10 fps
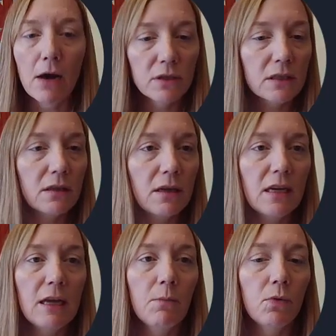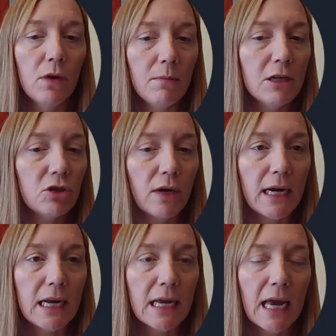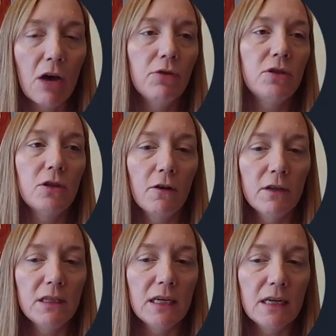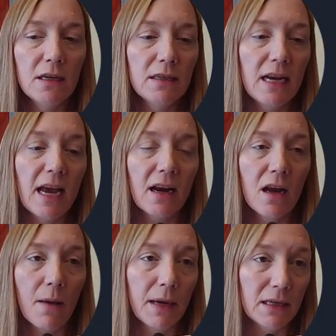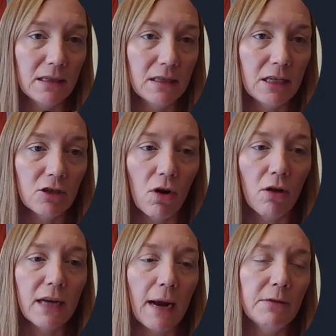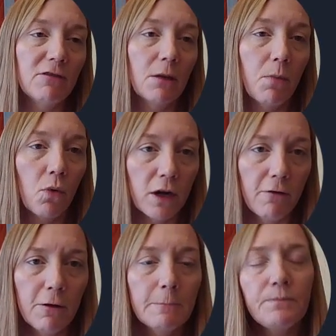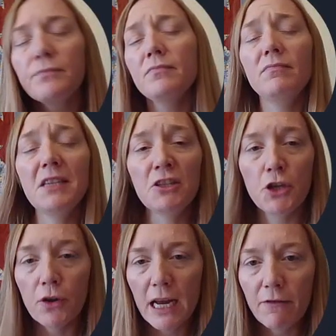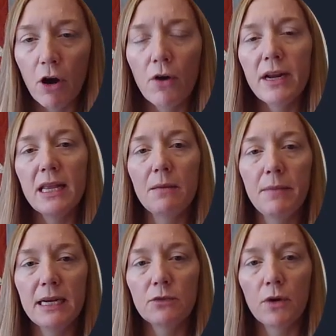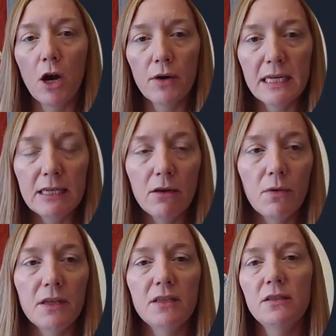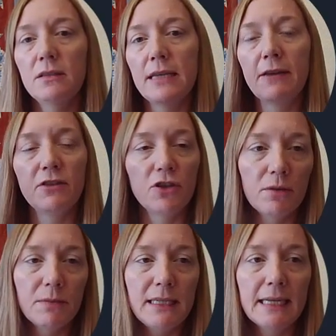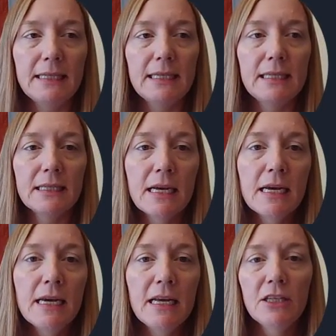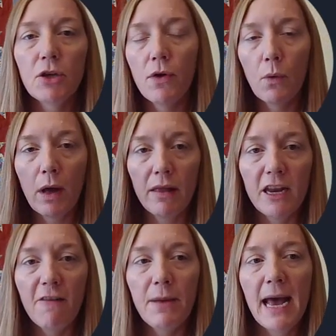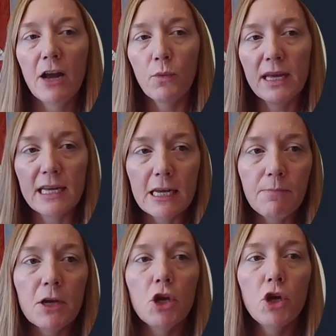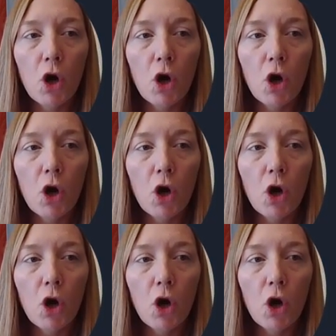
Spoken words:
Counseling, employment training, health services, and economic assistance are all types of supportive. So you're kind of already in the mix. We're already dealing with a set of circumstances. It's going well enough, but how do we keep it